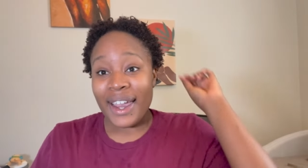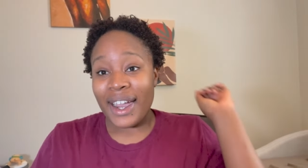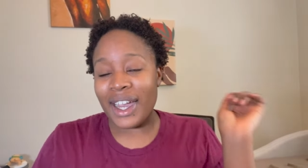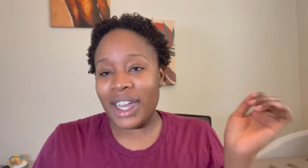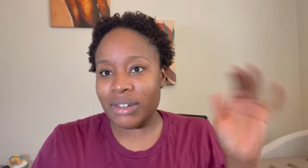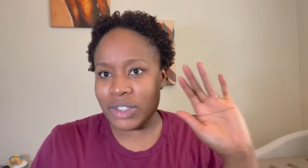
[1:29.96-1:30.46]

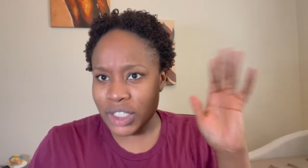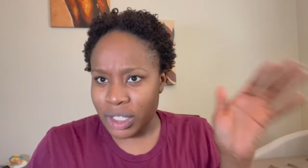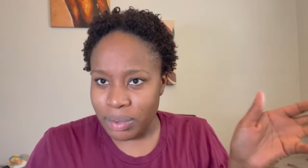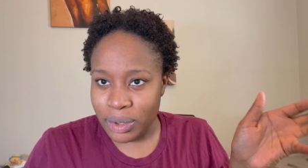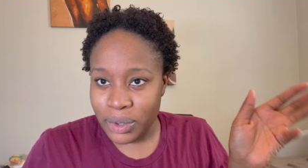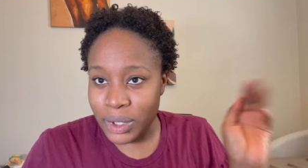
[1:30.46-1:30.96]
I have
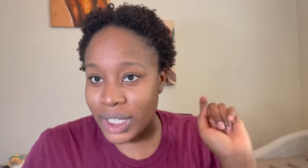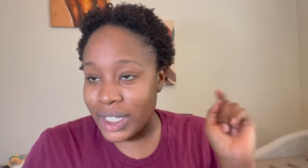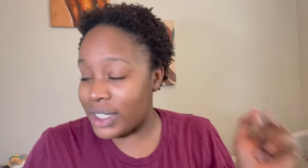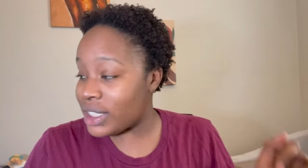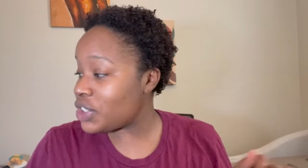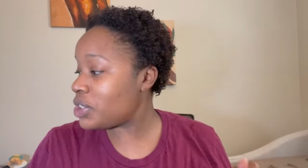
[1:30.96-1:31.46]
shampooed and
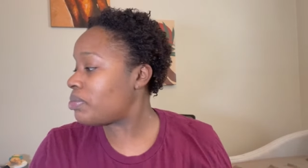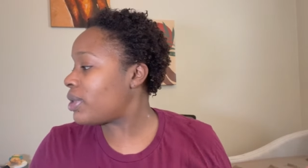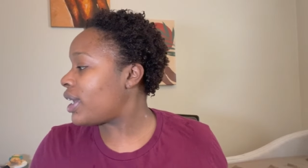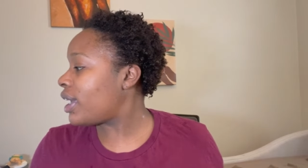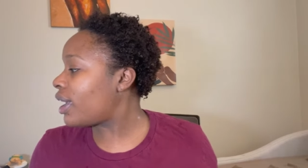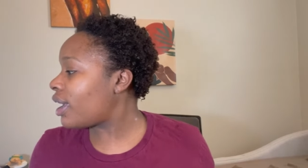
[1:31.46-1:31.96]
conditioned
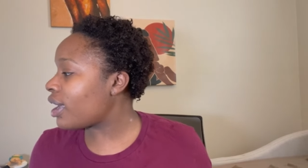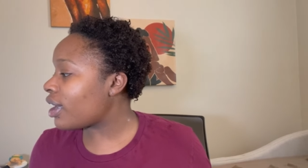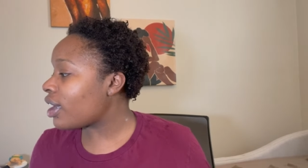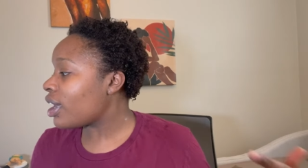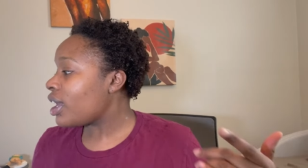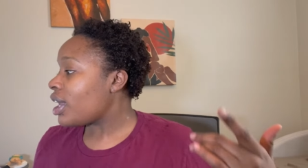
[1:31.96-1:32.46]
my
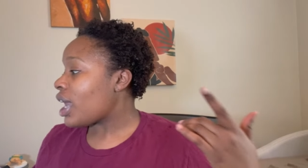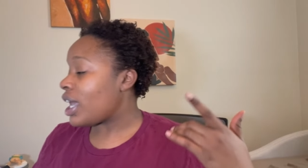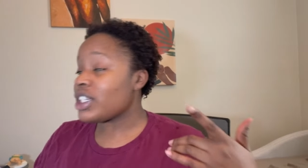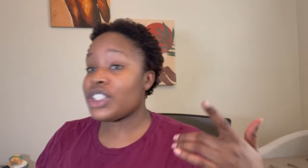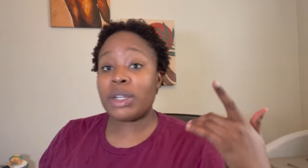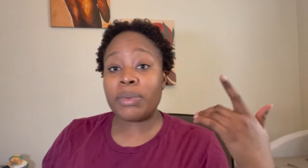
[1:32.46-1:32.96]
hair. I
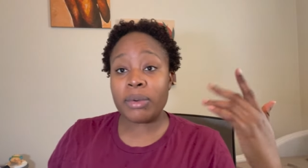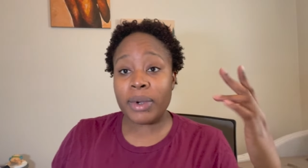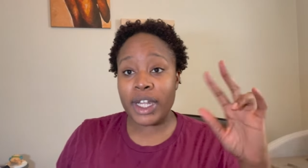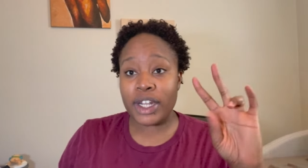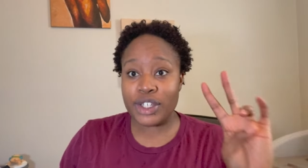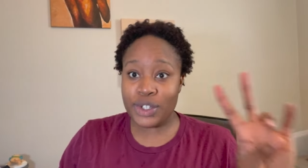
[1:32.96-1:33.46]
shampoo my
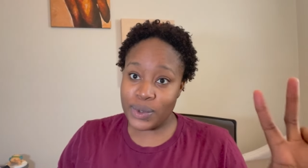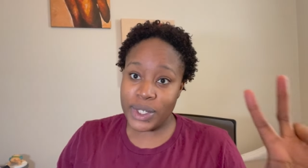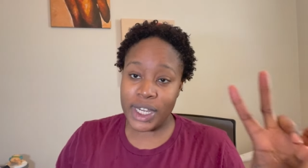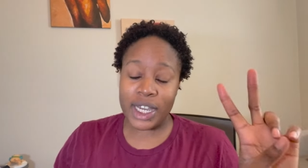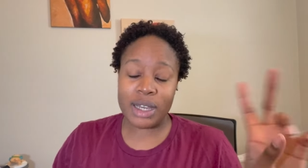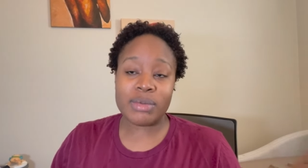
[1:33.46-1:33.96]
hair 2
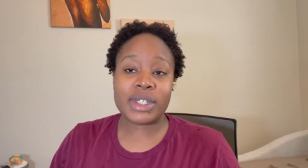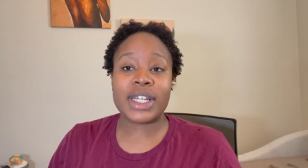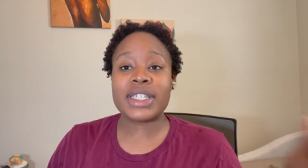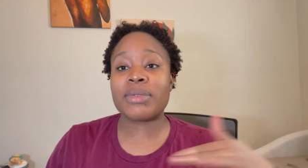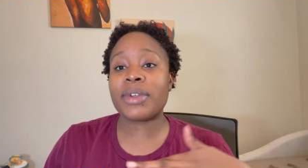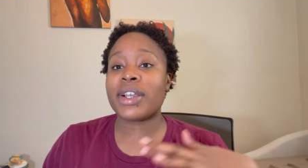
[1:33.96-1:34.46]
times. That's
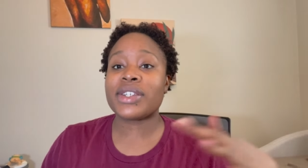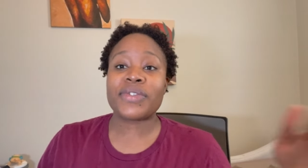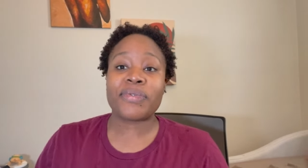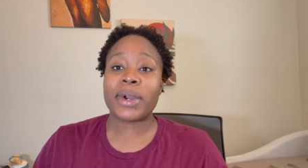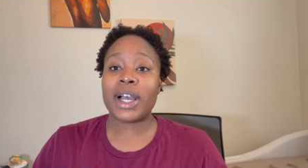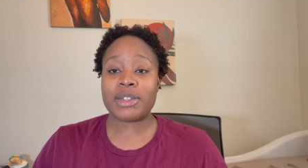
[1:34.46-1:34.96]
something I took
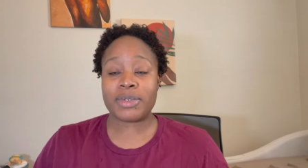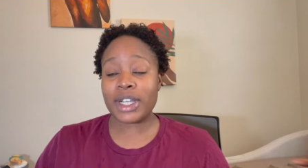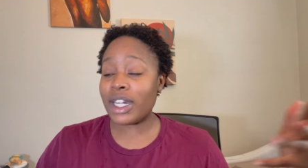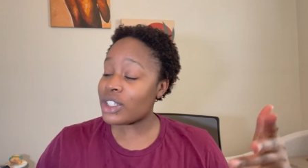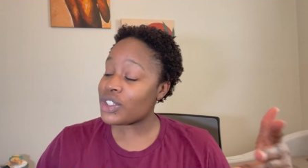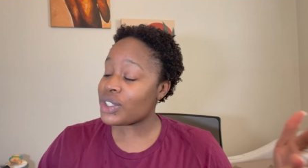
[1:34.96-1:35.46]
from
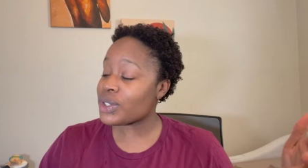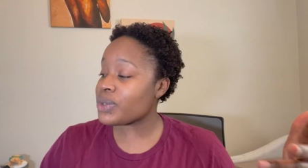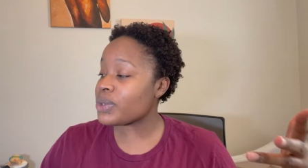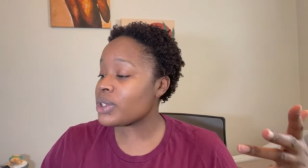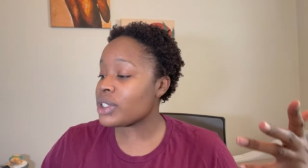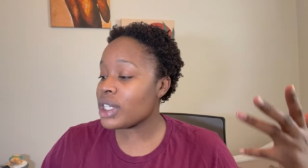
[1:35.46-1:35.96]
cosmetology
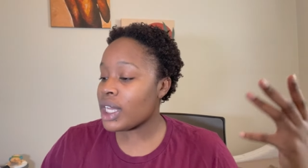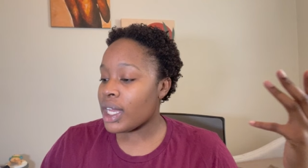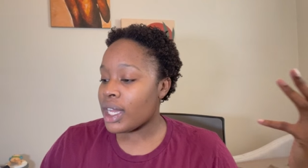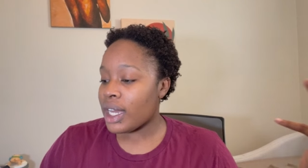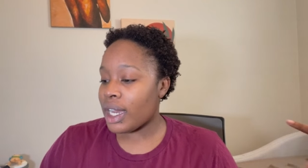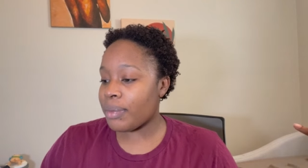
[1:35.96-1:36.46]
school.
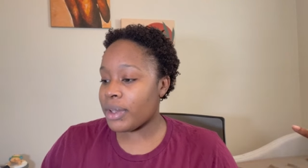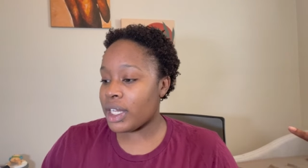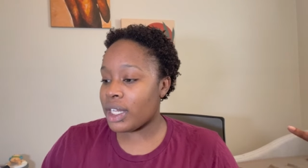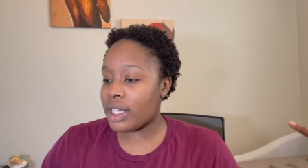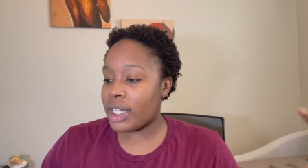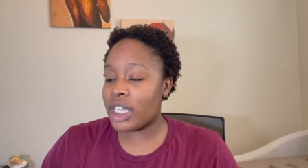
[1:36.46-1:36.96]
I
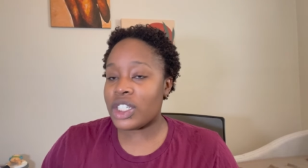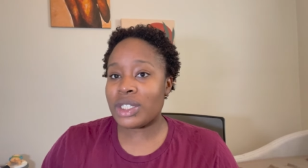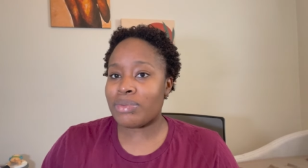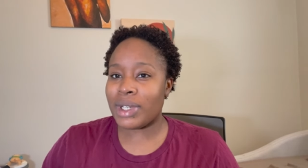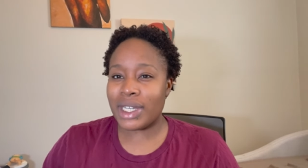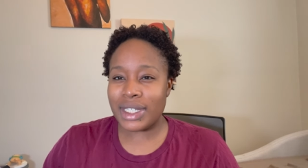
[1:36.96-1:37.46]
mean, it just
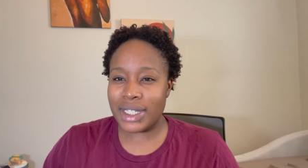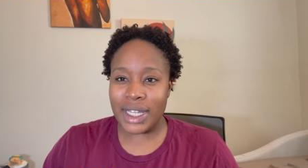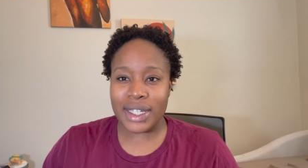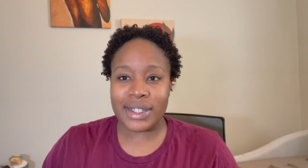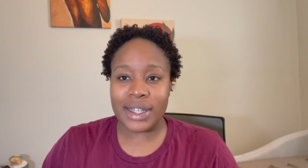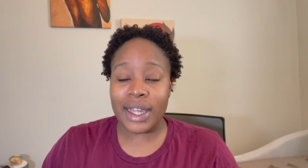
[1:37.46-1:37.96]
makes
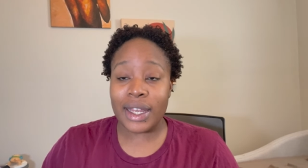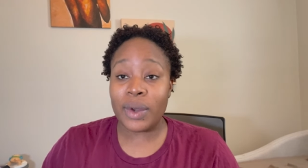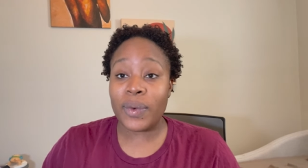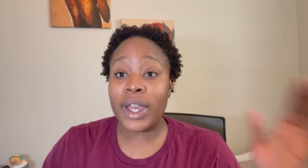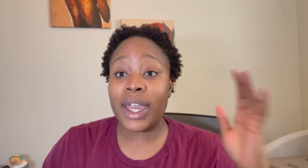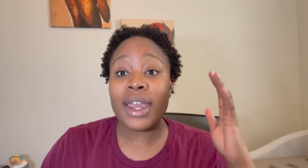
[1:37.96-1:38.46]
sense
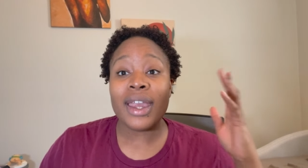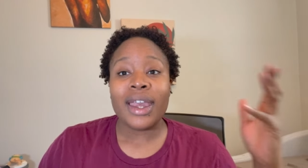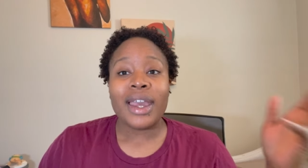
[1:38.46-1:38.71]
anyway.